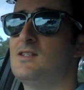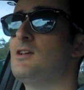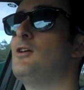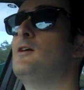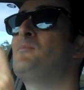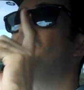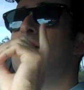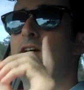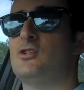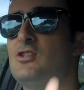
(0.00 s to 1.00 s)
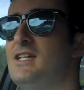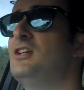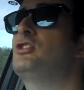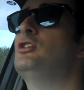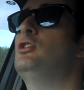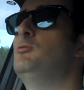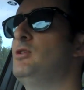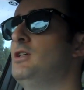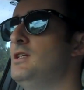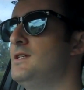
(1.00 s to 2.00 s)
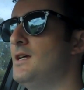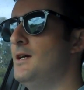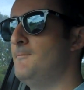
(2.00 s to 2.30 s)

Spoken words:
So stay tuned, because